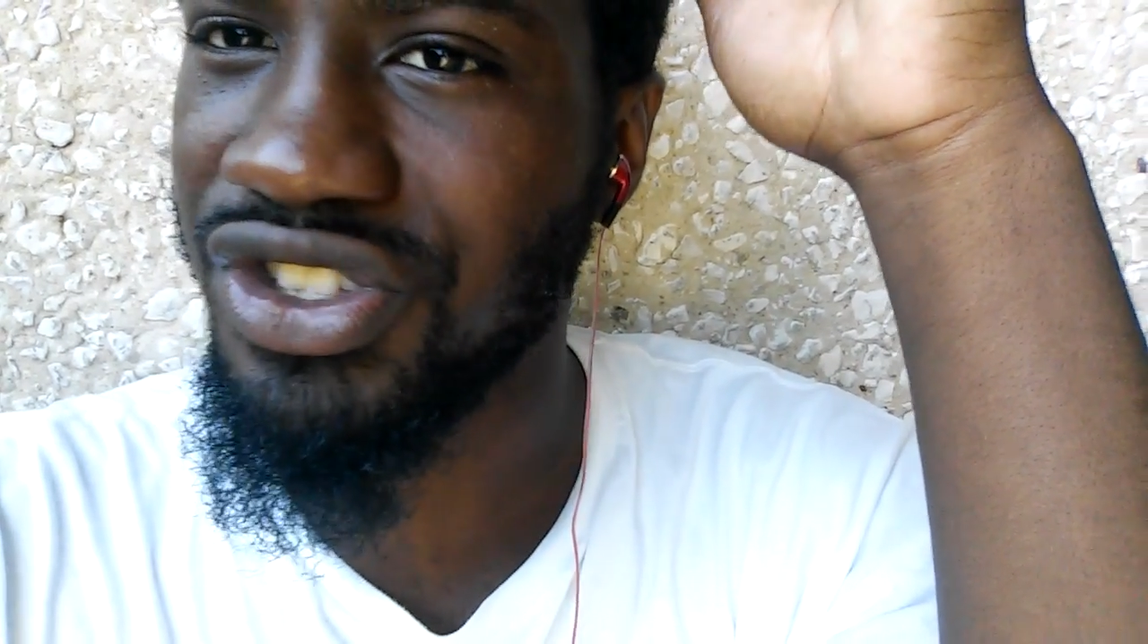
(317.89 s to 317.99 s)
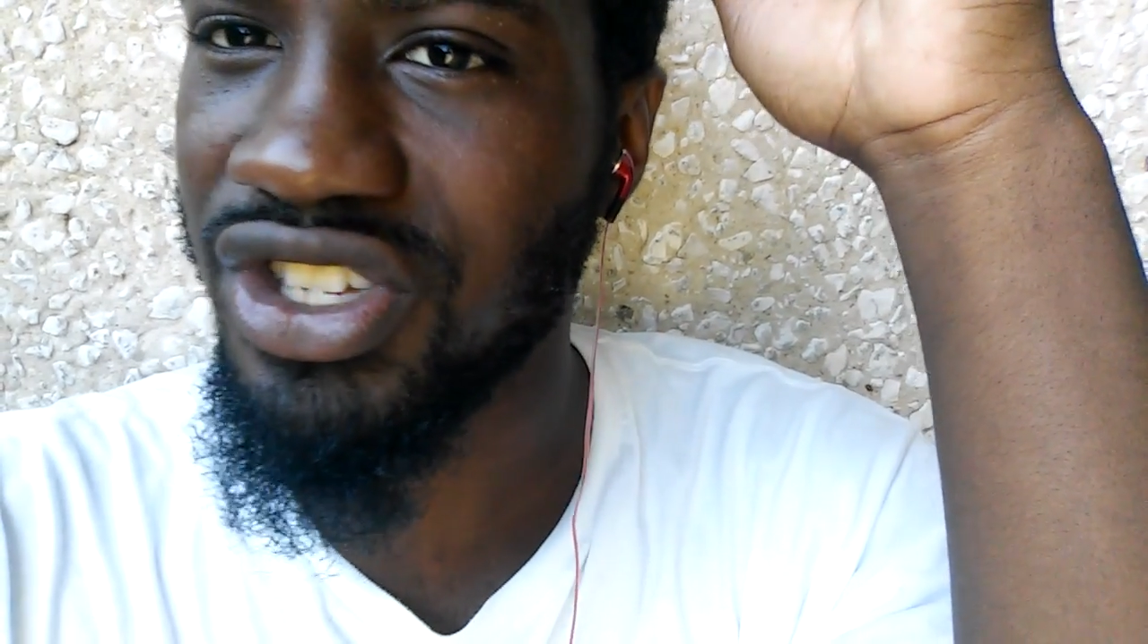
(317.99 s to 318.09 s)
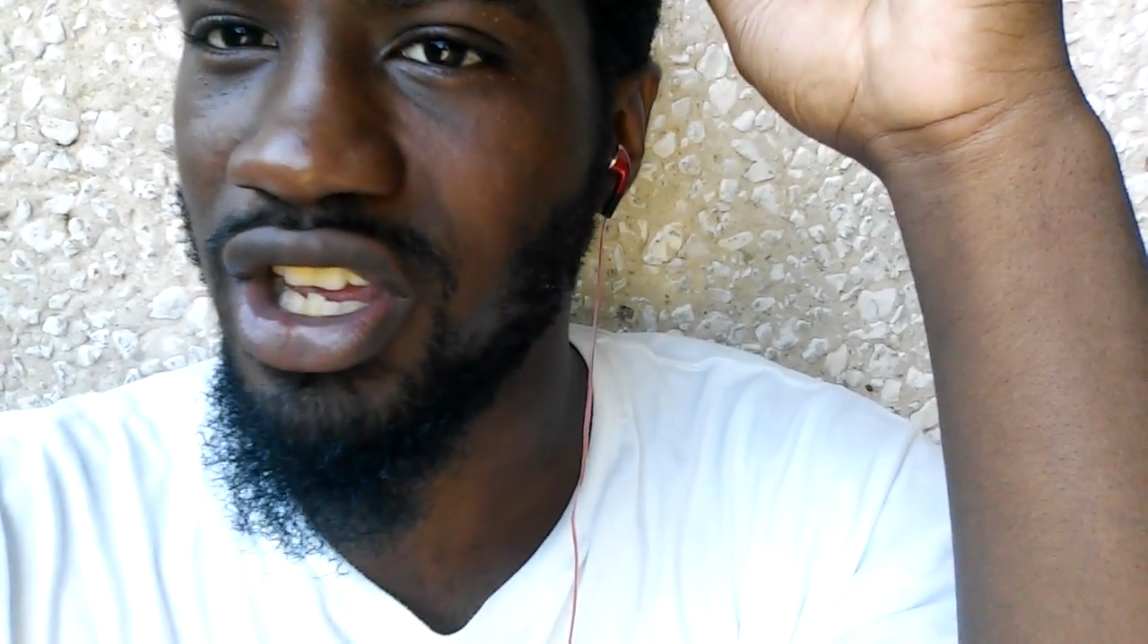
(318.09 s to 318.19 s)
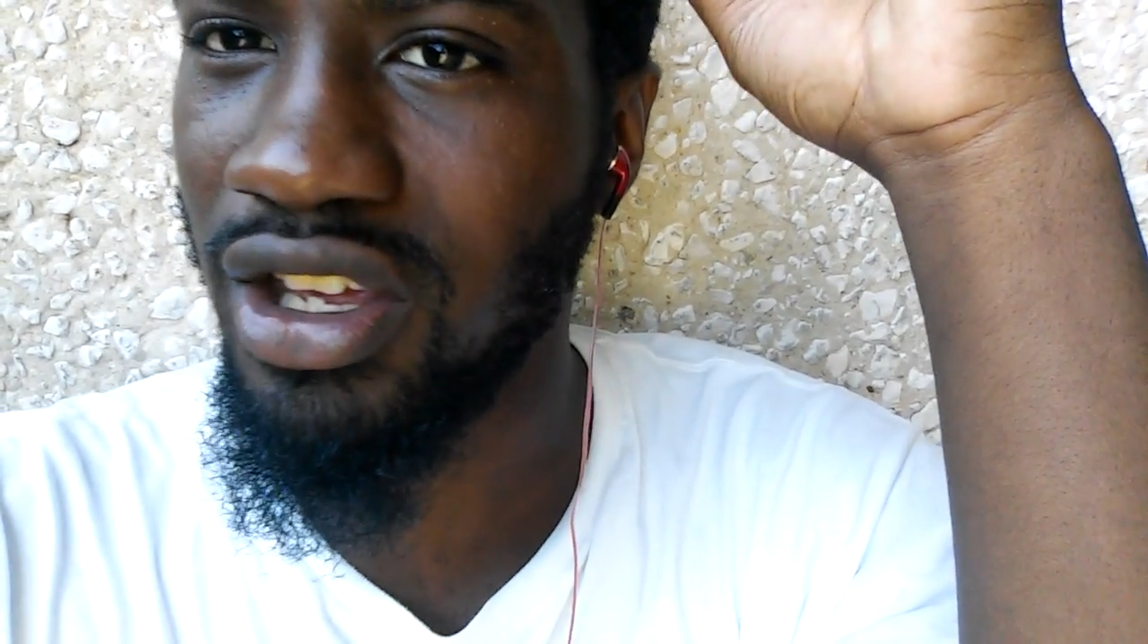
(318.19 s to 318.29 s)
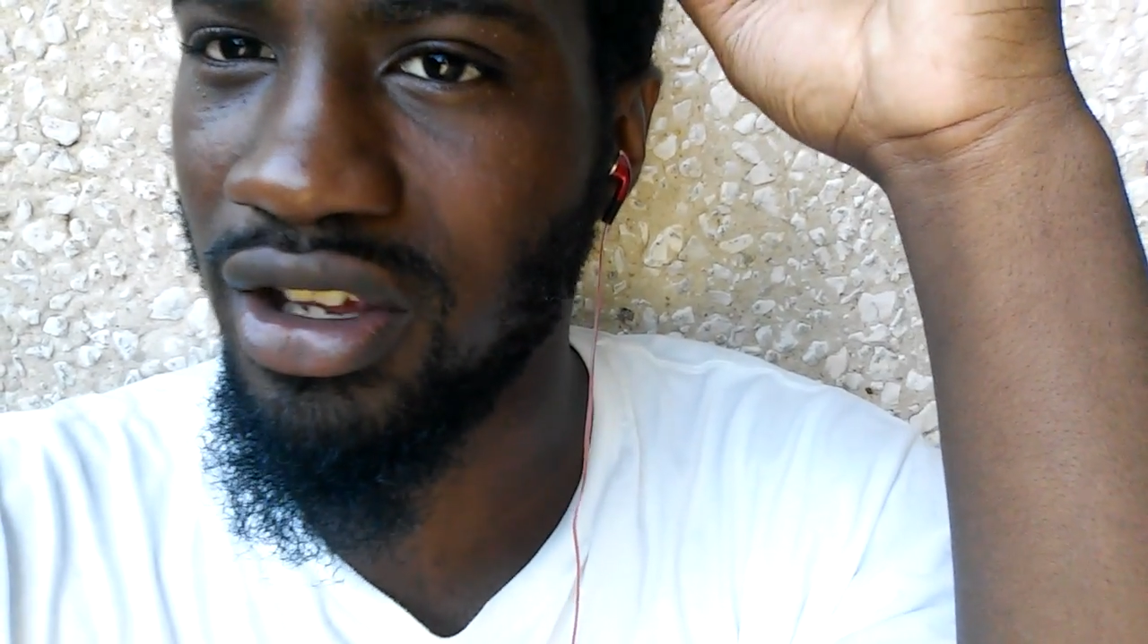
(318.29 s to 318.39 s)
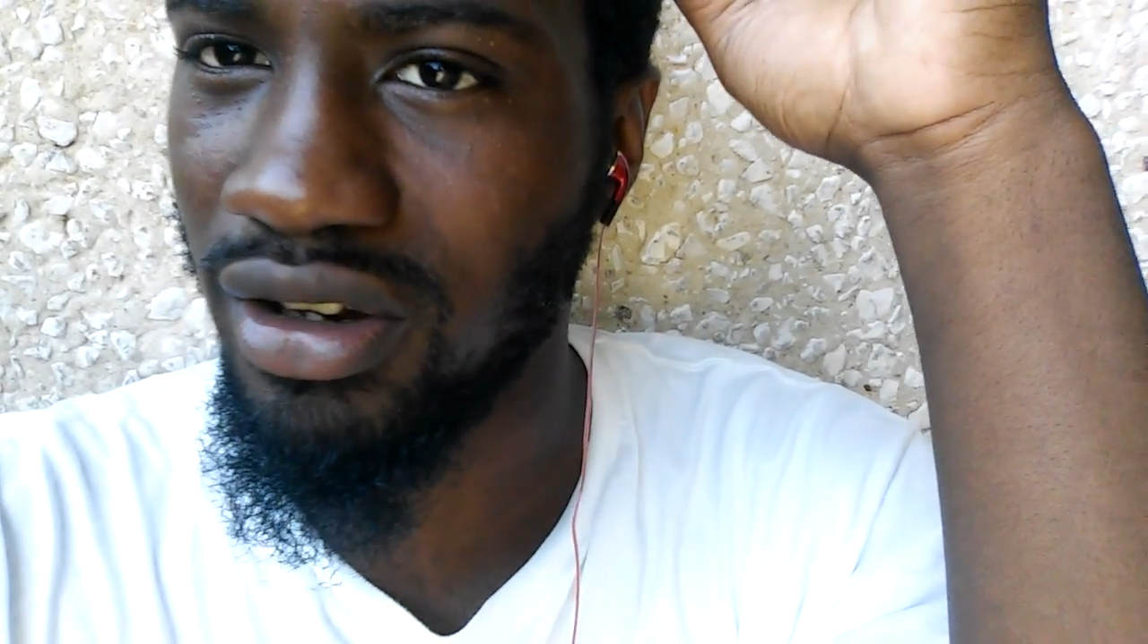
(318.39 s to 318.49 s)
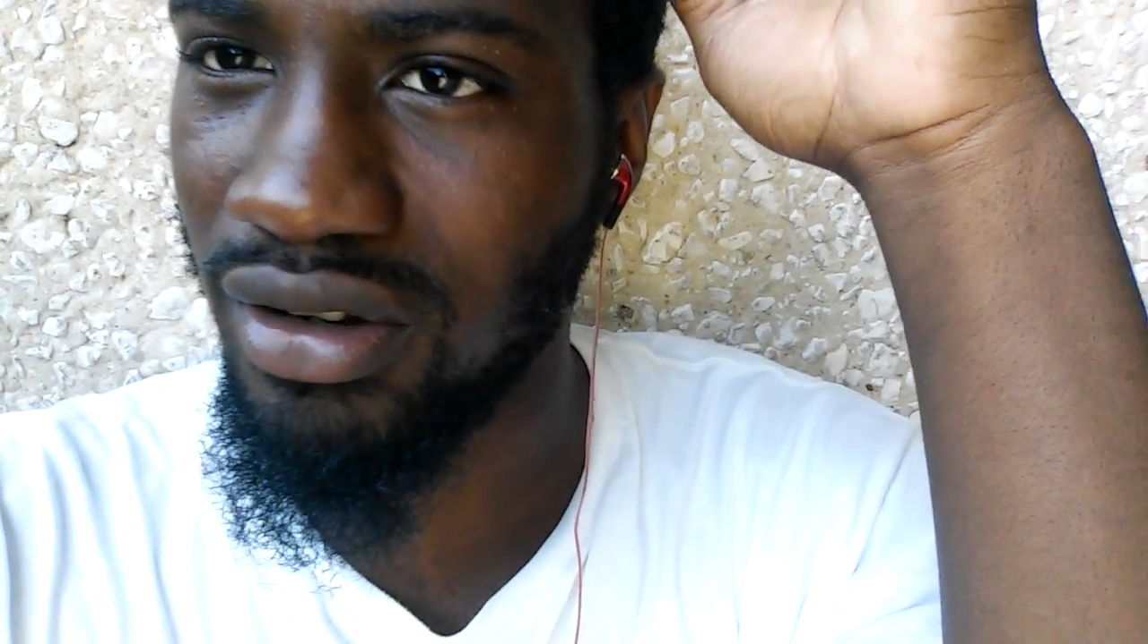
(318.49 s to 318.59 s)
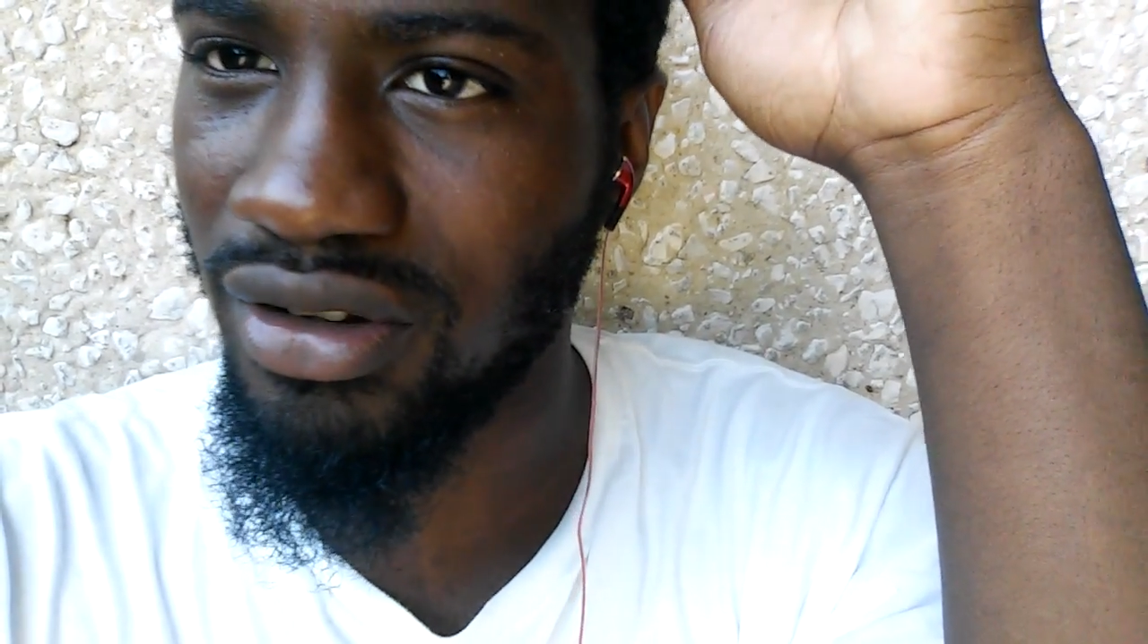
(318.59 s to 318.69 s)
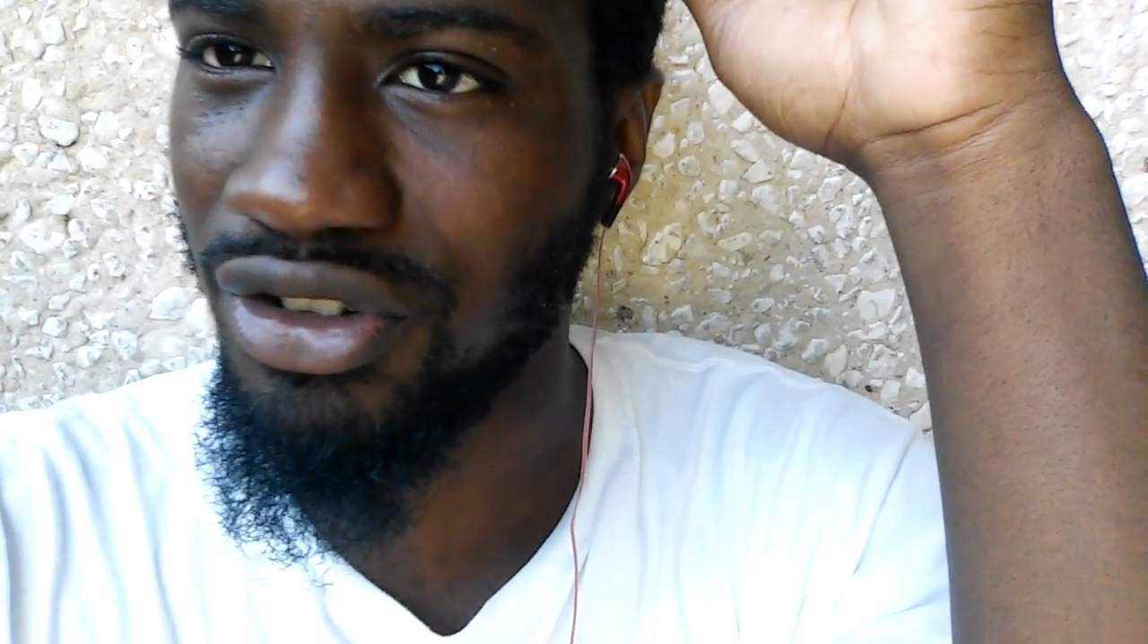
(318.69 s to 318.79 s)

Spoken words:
Satan